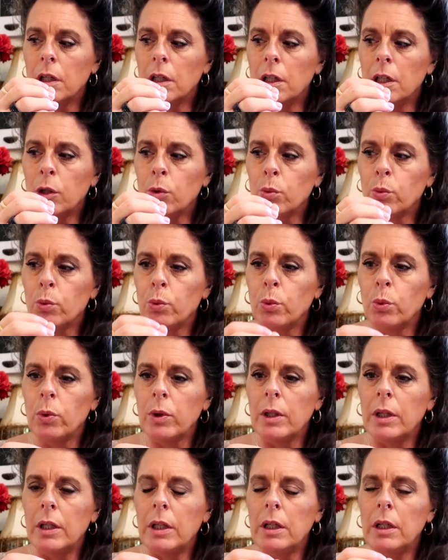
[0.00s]
it
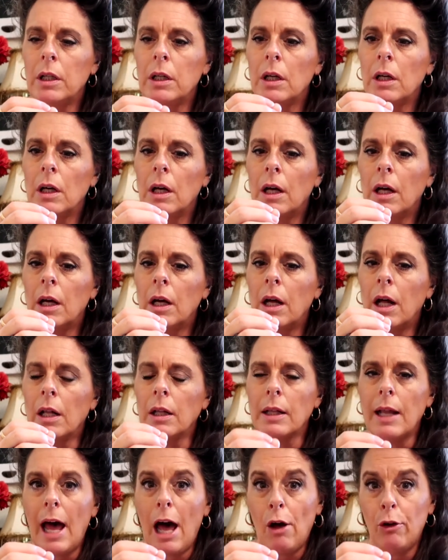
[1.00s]
really
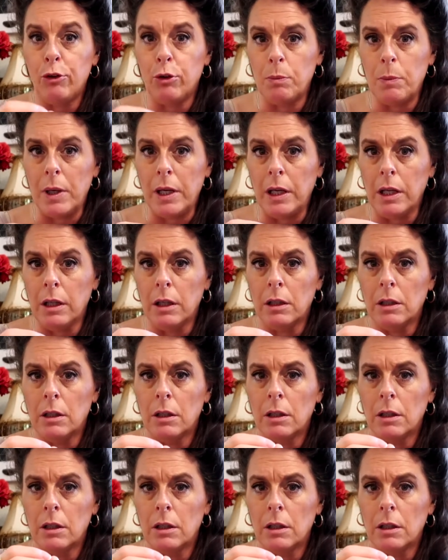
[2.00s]
allowed me